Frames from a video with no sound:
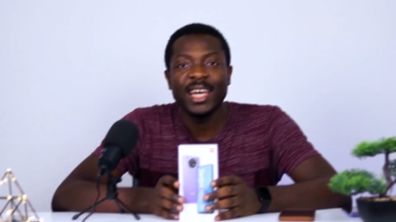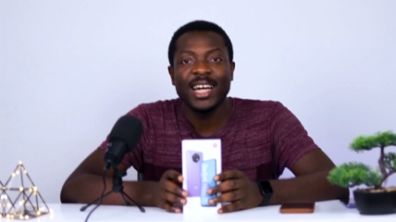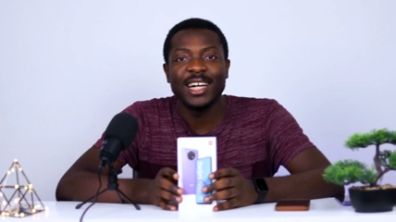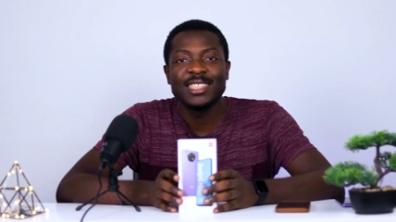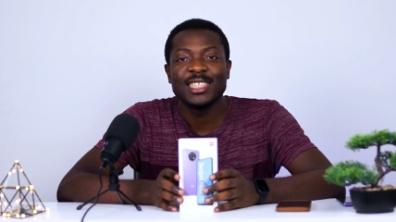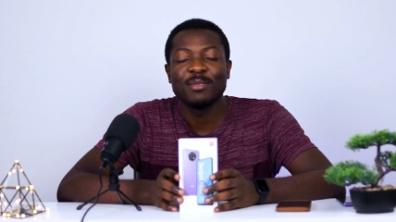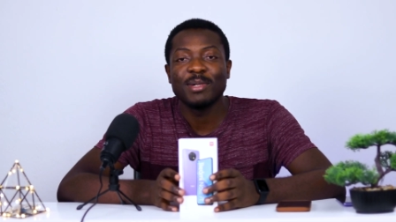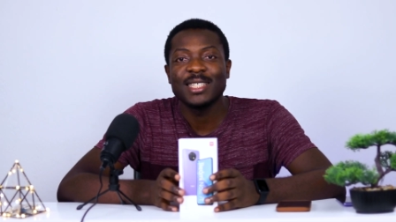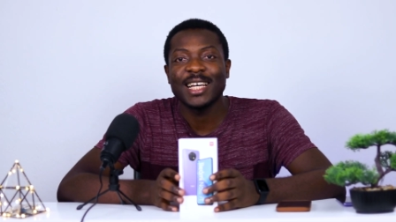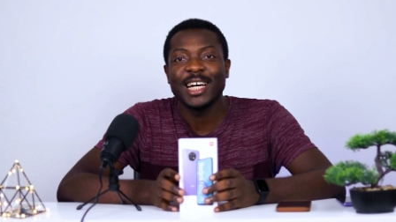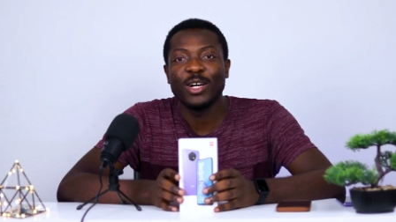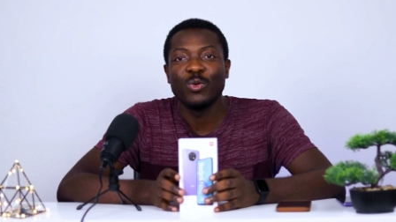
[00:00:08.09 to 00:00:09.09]
Hey guys, it's
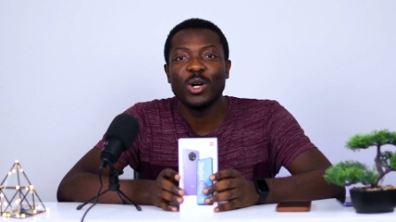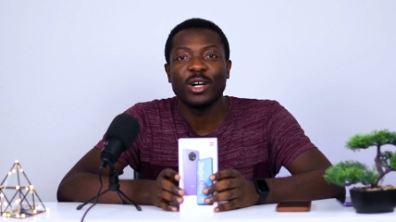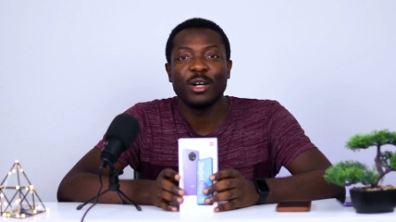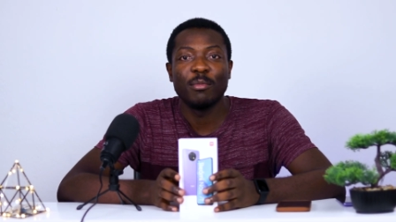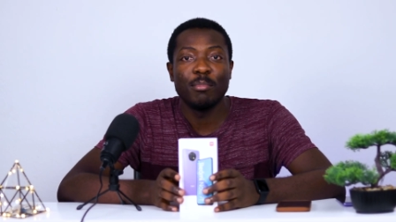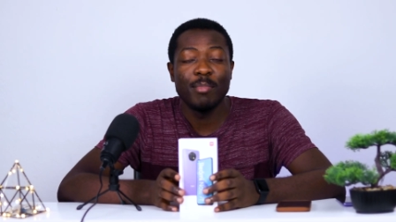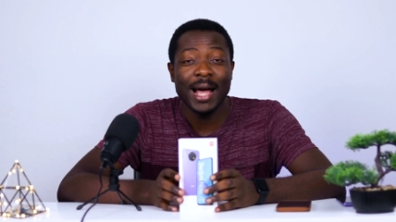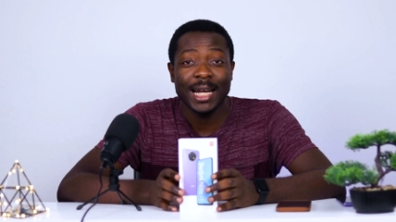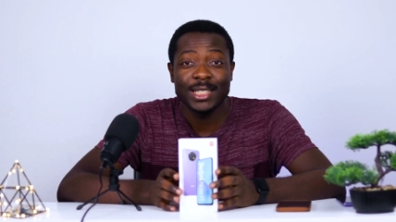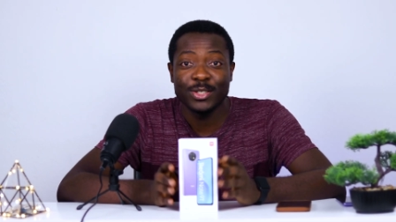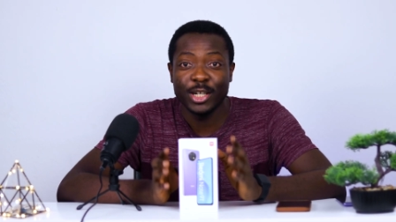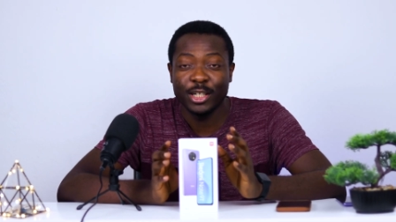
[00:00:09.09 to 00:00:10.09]
Mastercard and welcome
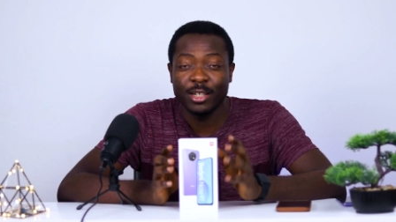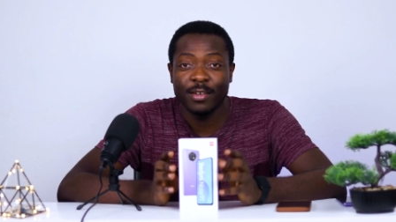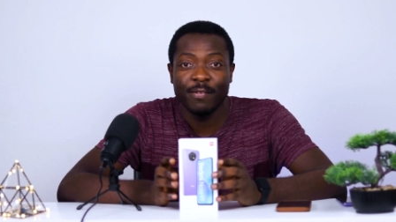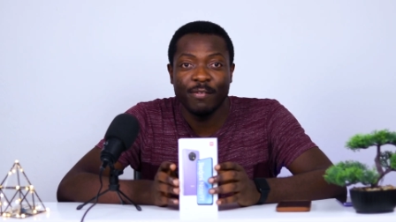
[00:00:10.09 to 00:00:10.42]
back to another